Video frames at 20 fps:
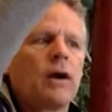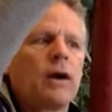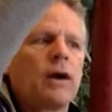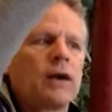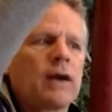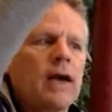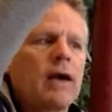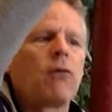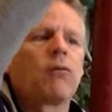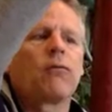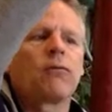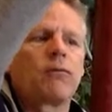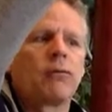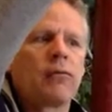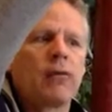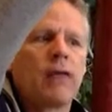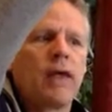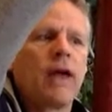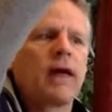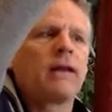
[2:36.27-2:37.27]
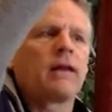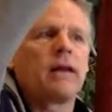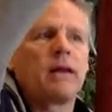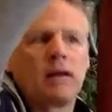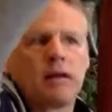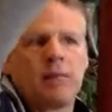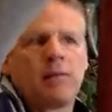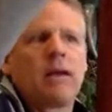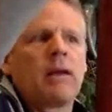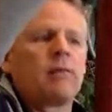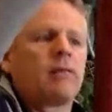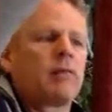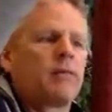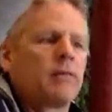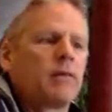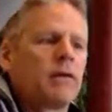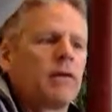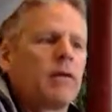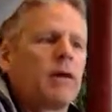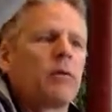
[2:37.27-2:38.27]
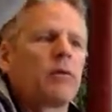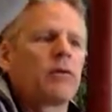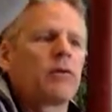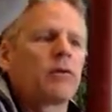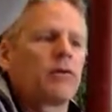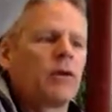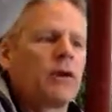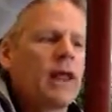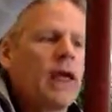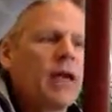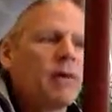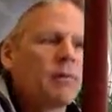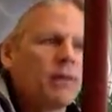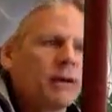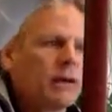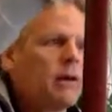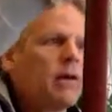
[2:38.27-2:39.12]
account for that and to be able to figure out what's going to happen.